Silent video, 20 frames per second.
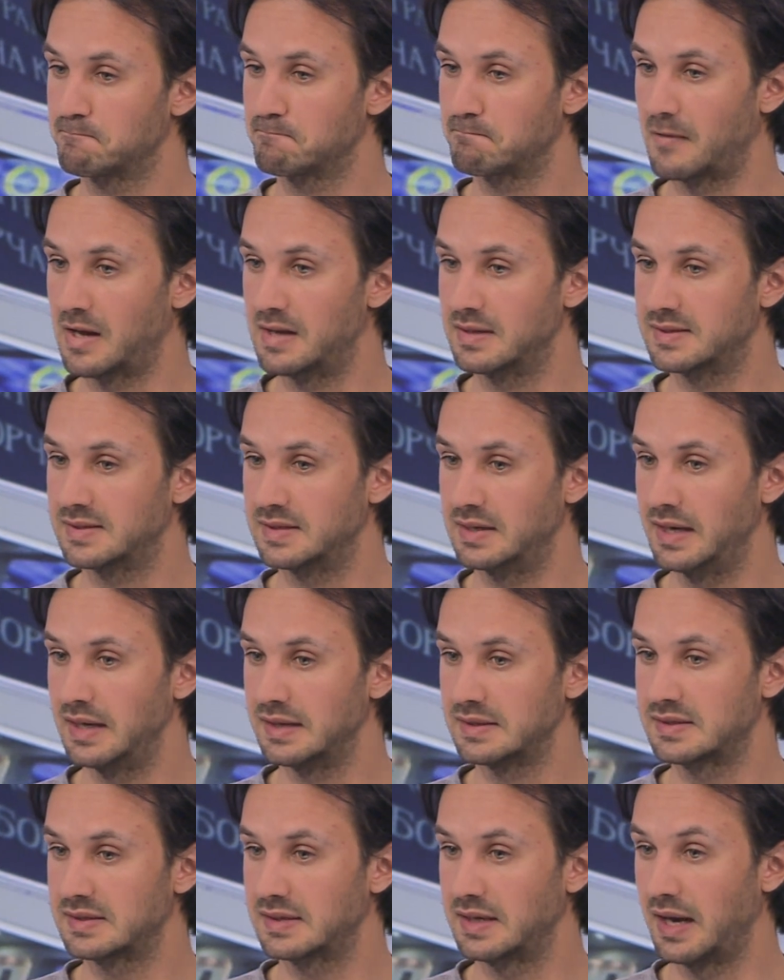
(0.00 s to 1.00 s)

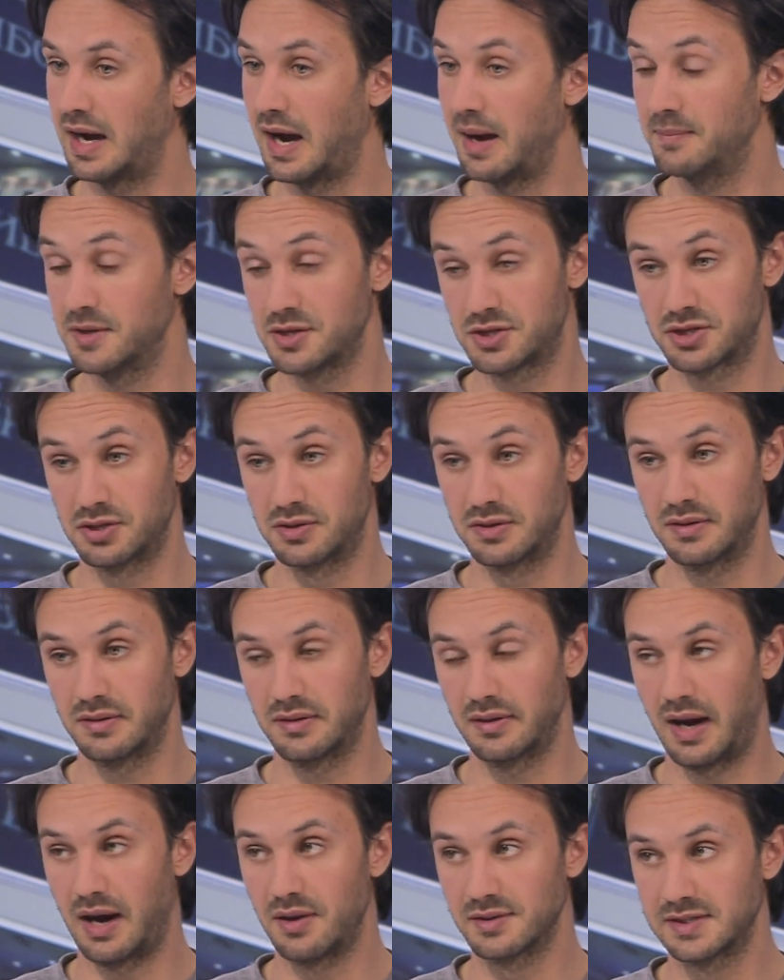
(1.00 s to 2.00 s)
Zelensky, I'm not
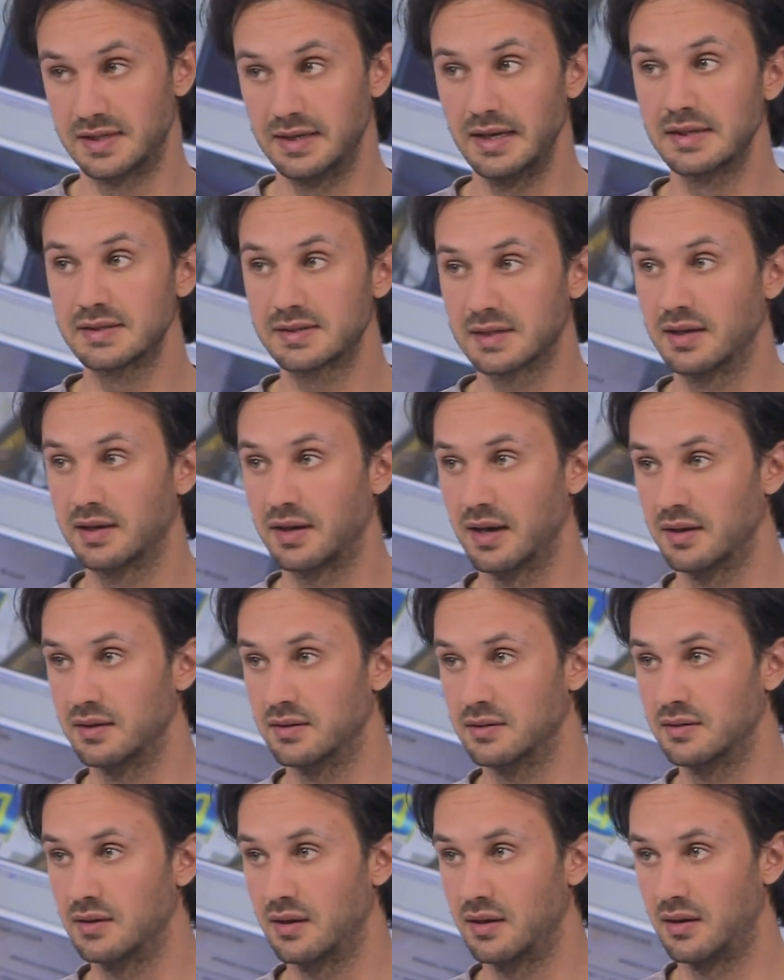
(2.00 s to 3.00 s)
sure how Zelensky
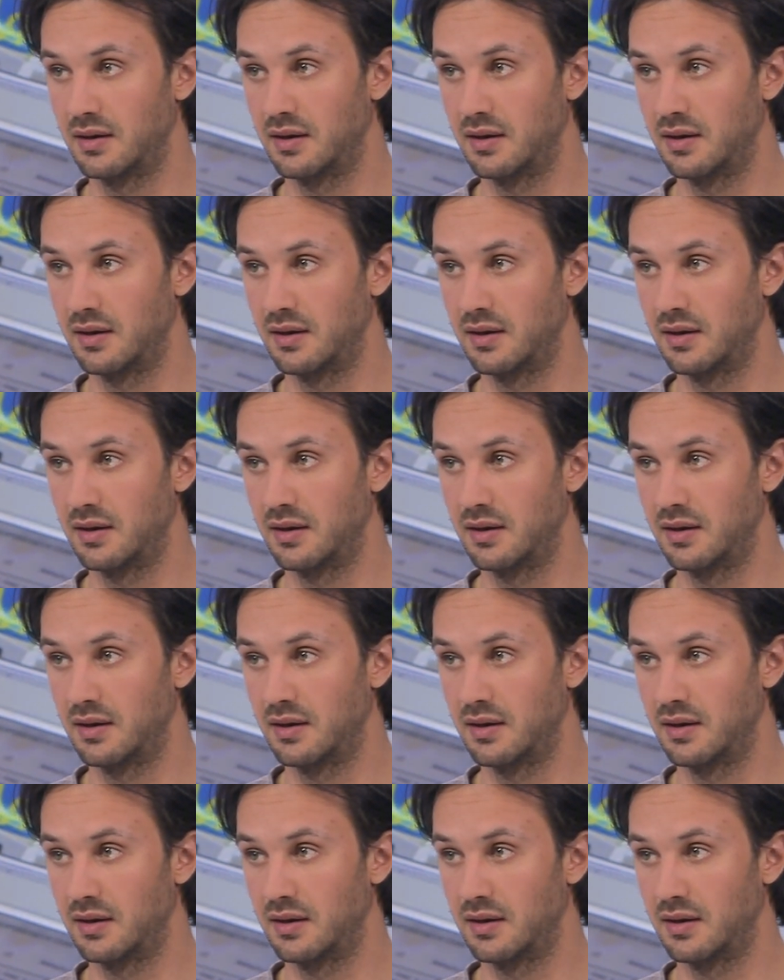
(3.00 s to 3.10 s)
can